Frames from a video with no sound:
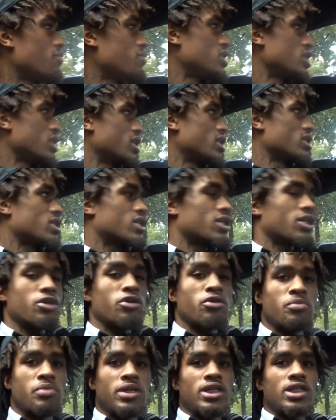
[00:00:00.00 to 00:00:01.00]
Sick as
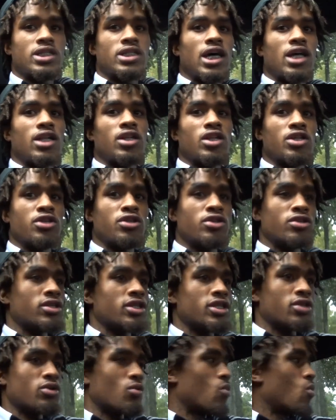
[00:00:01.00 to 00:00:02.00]
hell because I
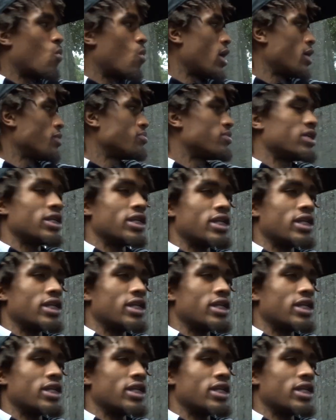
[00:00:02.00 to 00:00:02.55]
literally wiped it